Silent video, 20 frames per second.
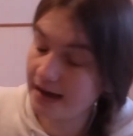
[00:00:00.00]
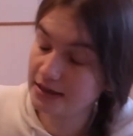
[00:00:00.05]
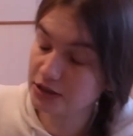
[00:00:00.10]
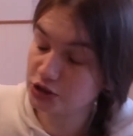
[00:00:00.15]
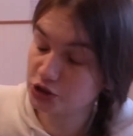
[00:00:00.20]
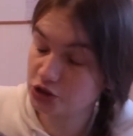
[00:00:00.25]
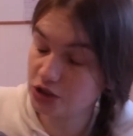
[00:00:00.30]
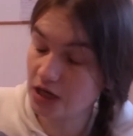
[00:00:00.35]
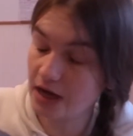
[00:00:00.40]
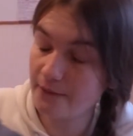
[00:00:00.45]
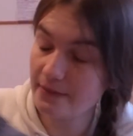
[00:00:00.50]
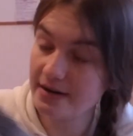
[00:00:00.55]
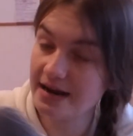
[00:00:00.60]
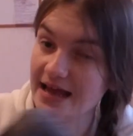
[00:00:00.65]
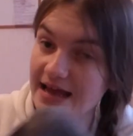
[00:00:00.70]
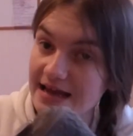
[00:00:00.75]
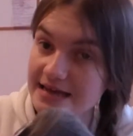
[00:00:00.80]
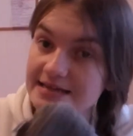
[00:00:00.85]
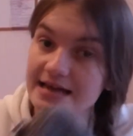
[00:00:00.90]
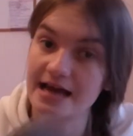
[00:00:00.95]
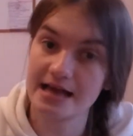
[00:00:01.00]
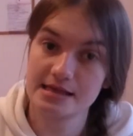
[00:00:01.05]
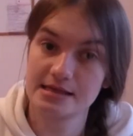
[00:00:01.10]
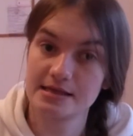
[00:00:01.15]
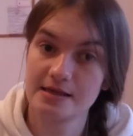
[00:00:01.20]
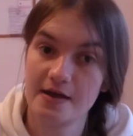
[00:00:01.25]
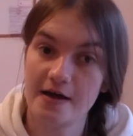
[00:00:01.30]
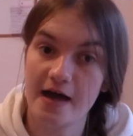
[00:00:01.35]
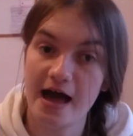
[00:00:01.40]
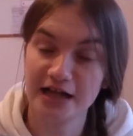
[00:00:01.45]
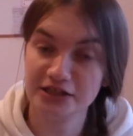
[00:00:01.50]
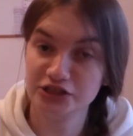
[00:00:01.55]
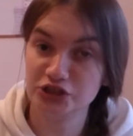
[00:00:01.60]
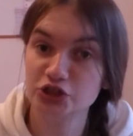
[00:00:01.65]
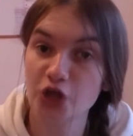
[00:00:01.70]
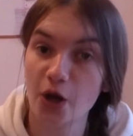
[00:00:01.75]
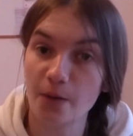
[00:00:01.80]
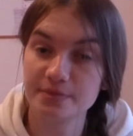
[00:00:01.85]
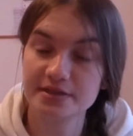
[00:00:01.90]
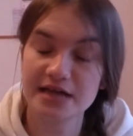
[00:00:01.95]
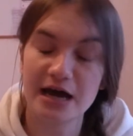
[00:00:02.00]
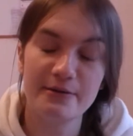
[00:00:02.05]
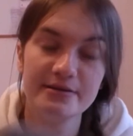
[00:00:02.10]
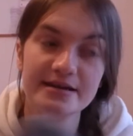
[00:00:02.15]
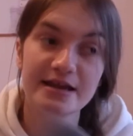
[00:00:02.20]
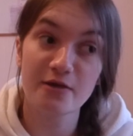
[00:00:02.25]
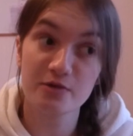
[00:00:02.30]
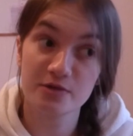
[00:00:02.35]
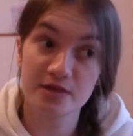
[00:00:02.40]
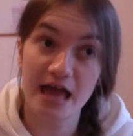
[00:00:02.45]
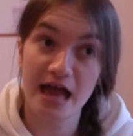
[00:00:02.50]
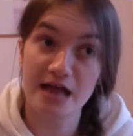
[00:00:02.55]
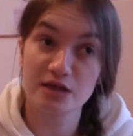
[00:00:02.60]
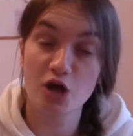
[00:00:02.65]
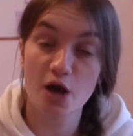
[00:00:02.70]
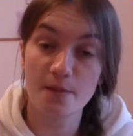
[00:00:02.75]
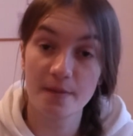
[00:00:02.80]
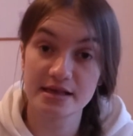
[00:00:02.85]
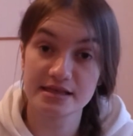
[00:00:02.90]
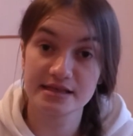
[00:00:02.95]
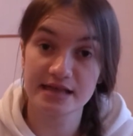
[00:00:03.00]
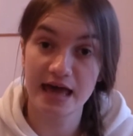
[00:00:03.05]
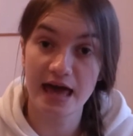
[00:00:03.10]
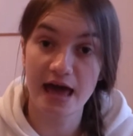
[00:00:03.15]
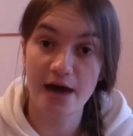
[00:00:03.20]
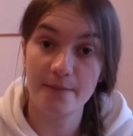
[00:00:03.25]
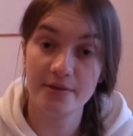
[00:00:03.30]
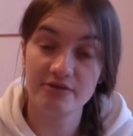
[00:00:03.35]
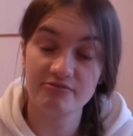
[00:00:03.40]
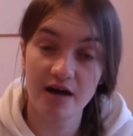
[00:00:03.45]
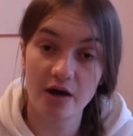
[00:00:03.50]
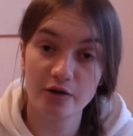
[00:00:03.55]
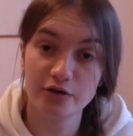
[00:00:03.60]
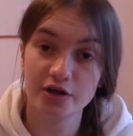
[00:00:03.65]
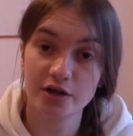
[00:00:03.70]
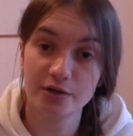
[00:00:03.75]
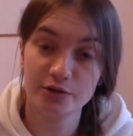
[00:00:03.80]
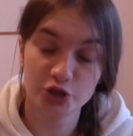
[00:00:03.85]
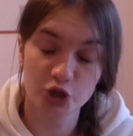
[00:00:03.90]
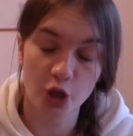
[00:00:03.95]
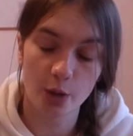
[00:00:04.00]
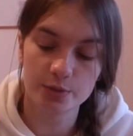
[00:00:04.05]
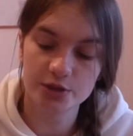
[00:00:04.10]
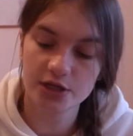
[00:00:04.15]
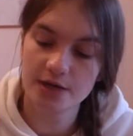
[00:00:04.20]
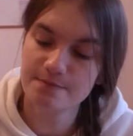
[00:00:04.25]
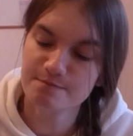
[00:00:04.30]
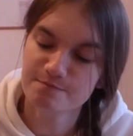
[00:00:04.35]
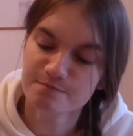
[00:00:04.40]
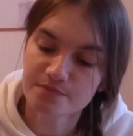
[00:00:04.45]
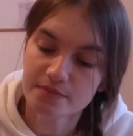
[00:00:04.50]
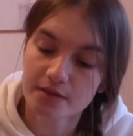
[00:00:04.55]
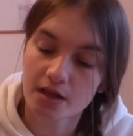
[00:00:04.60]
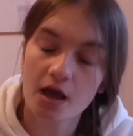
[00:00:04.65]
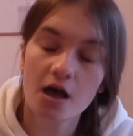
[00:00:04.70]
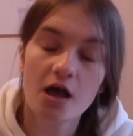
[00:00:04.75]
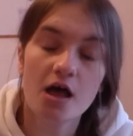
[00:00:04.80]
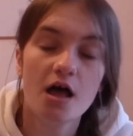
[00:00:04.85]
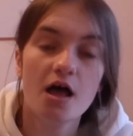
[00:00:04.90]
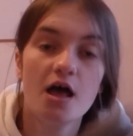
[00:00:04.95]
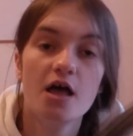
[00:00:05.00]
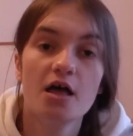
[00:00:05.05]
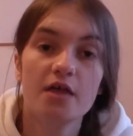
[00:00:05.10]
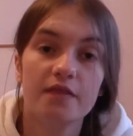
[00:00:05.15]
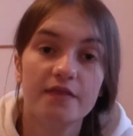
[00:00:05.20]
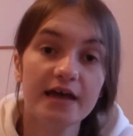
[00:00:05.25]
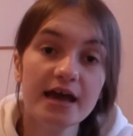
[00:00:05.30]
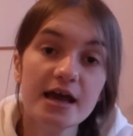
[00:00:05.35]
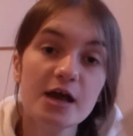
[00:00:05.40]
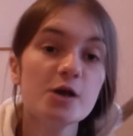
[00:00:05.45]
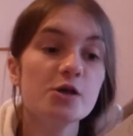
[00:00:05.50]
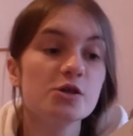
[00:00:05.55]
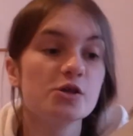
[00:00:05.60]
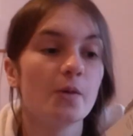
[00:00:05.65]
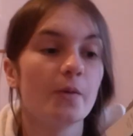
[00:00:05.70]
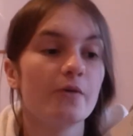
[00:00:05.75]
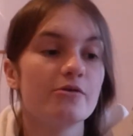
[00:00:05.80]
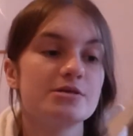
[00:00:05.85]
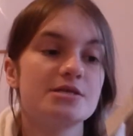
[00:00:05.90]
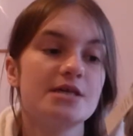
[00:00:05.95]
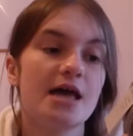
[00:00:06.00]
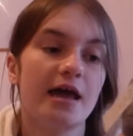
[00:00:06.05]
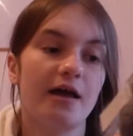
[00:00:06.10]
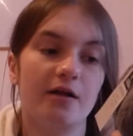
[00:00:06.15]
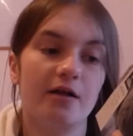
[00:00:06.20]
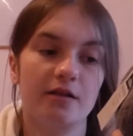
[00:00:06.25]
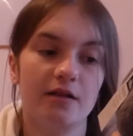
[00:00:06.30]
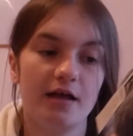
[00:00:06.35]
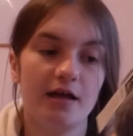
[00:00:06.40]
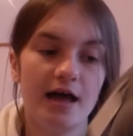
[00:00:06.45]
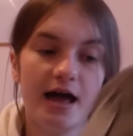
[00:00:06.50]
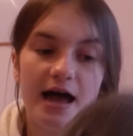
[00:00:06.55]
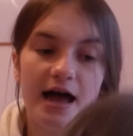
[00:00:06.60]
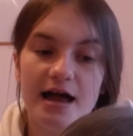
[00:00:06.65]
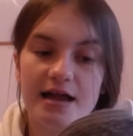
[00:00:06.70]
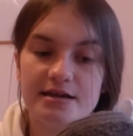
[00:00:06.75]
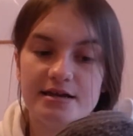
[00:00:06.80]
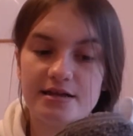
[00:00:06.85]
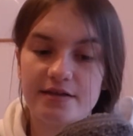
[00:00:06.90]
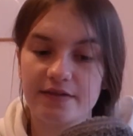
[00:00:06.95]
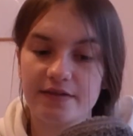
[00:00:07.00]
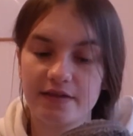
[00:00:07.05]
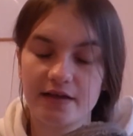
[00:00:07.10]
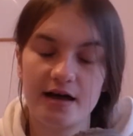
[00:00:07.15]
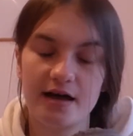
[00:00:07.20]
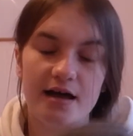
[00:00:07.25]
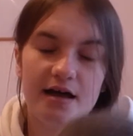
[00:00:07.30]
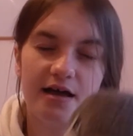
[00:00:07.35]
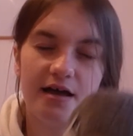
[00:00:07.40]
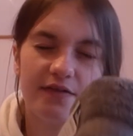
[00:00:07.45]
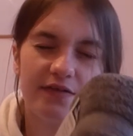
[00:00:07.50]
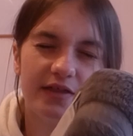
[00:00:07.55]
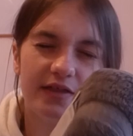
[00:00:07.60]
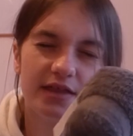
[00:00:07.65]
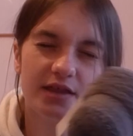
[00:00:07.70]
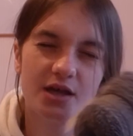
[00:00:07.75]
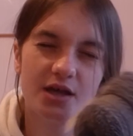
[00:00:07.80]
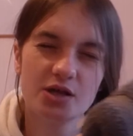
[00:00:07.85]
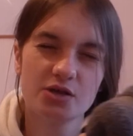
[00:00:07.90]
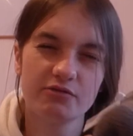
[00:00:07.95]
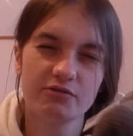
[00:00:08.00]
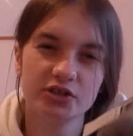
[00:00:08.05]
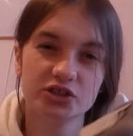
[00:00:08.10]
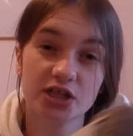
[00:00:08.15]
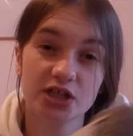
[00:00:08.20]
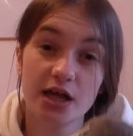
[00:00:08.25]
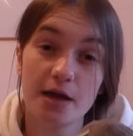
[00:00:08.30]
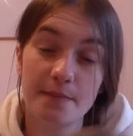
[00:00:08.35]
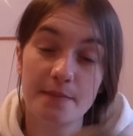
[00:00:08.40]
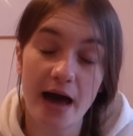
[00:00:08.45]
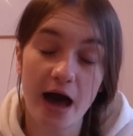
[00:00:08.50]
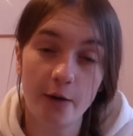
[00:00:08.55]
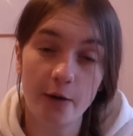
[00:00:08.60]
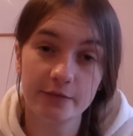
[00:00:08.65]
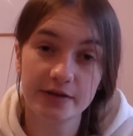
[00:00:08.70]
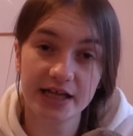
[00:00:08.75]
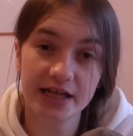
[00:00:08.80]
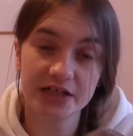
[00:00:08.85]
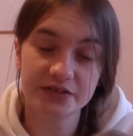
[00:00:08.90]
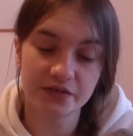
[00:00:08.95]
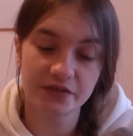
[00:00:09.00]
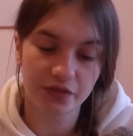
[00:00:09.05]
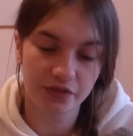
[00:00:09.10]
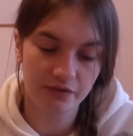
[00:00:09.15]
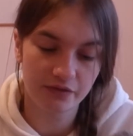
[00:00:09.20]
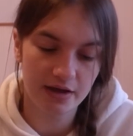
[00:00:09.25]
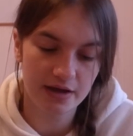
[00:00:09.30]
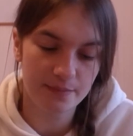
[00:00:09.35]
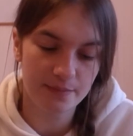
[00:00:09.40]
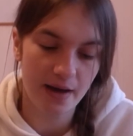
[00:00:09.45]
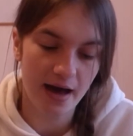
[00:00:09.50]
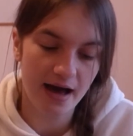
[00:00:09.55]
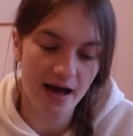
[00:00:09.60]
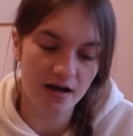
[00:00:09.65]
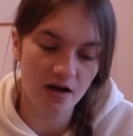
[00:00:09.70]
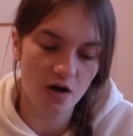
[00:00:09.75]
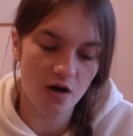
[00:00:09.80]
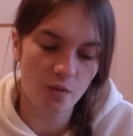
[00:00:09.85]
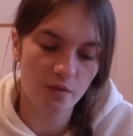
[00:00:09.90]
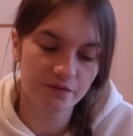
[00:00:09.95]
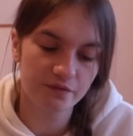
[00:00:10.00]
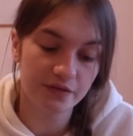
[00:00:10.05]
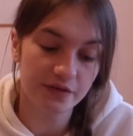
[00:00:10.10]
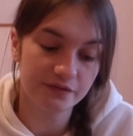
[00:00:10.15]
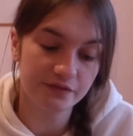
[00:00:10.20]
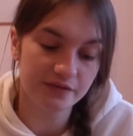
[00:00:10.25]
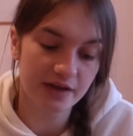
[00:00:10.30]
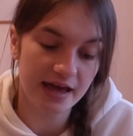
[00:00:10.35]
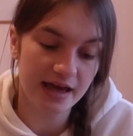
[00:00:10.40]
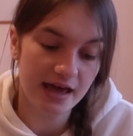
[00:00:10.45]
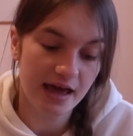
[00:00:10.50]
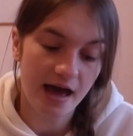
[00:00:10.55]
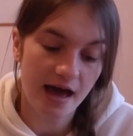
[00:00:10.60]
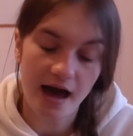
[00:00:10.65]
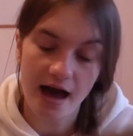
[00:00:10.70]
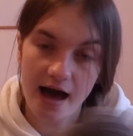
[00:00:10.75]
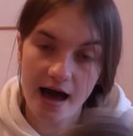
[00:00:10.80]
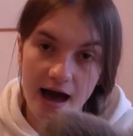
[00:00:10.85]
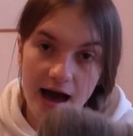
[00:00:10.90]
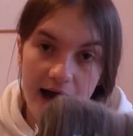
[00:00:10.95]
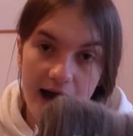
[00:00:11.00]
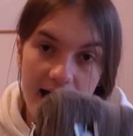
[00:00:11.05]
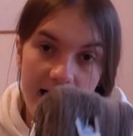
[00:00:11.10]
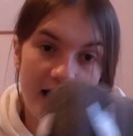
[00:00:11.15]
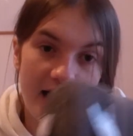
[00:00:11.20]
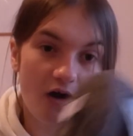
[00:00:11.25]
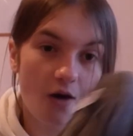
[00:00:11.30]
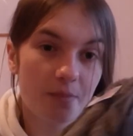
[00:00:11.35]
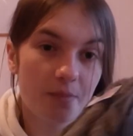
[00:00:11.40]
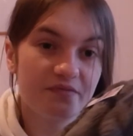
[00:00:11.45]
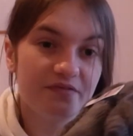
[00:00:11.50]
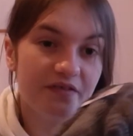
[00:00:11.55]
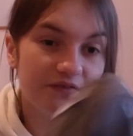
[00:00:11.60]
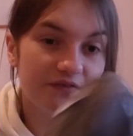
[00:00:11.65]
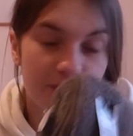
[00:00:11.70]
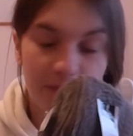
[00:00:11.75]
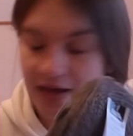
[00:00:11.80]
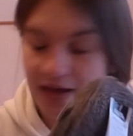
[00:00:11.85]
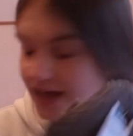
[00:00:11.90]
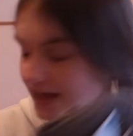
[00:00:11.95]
and I went into Asda and shopped. I went downstairs, got a basket and went round and shopped. These are on sale and I think these originally a pound each for 3-pack or 150. I got them 50p